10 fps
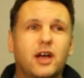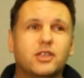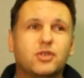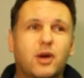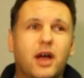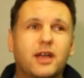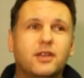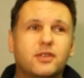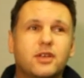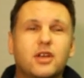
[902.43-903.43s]
I
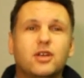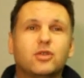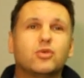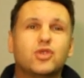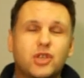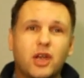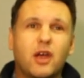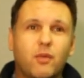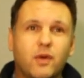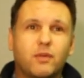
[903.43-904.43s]
tried to
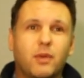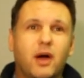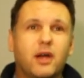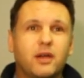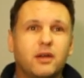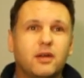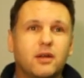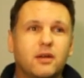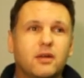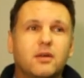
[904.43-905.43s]
share with
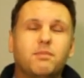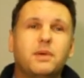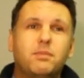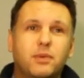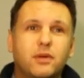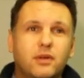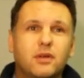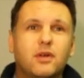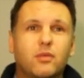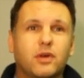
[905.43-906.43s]
my
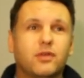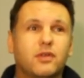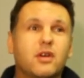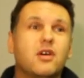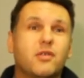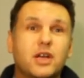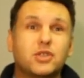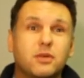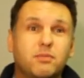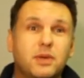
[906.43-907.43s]
people, with the
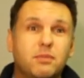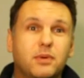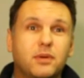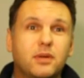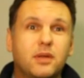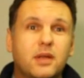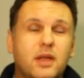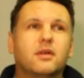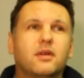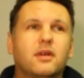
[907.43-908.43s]
Russian people,
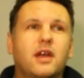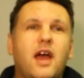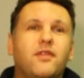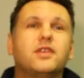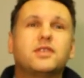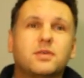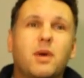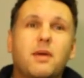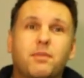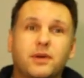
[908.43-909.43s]
and this is
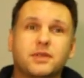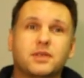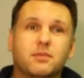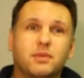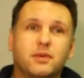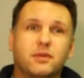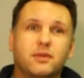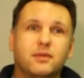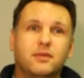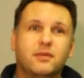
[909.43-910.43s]
my principle.
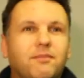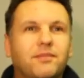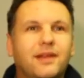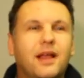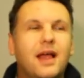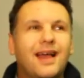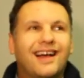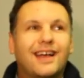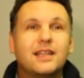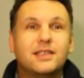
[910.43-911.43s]

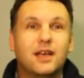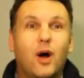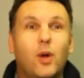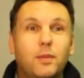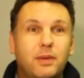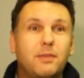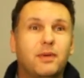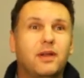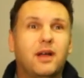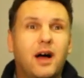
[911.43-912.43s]
Katya, all
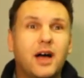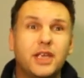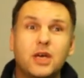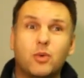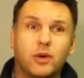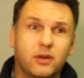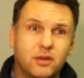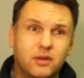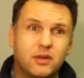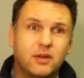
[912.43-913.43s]
people are
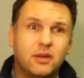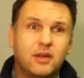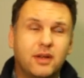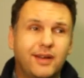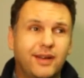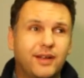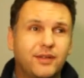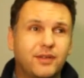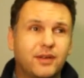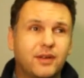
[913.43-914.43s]
equal,
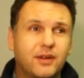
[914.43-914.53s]
and